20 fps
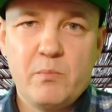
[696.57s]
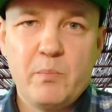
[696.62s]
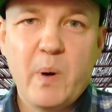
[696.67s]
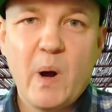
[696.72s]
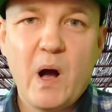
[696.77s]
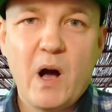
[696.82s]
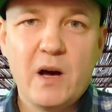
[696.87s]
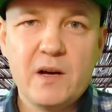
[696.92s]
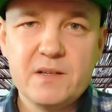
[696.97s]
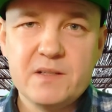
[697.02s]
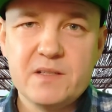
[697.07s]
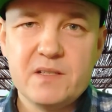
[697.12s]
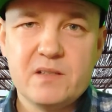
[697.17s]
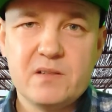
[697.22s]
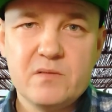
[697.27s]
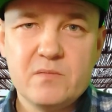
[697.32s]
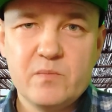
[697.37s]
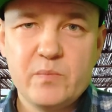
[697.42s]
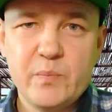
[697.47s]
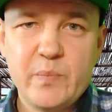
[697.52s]
pause
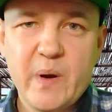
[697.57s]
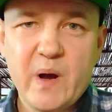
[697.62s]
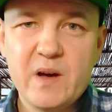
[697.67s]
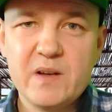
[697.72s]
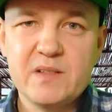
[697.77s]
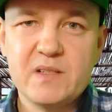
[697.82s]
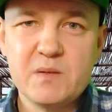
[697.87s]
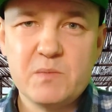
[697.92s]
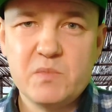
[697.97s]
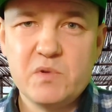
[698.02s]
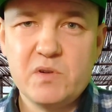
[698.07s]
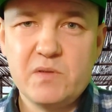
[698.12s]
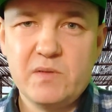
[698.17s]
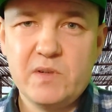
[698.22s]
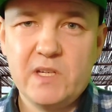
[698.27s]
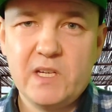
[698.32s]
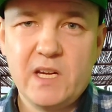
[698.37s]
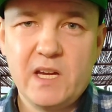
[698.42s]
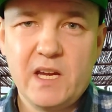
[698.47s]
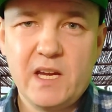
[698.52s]
pause the
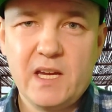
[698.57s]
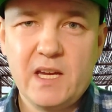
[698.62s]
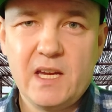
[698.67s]
movie,